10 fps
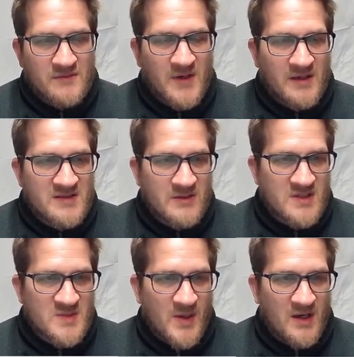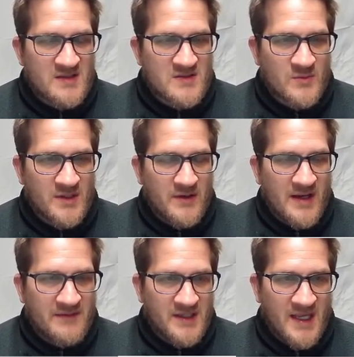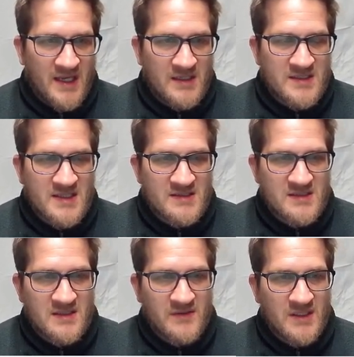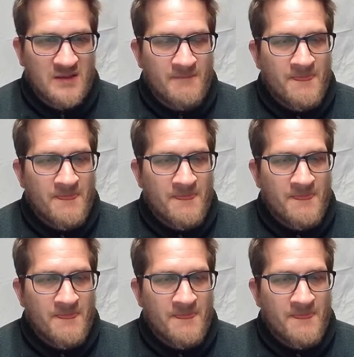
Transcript: frequency response where you have a gain in sensitivity.